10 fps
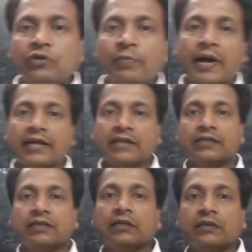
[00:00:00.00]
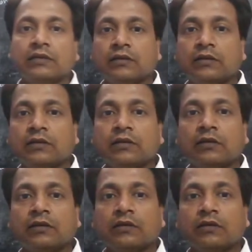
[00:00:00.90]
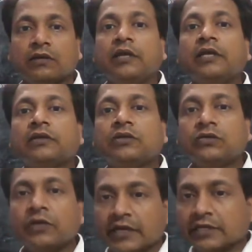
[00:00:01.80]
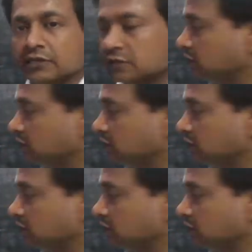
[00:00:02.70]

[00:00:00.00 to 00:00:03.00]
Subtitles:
particle near to it,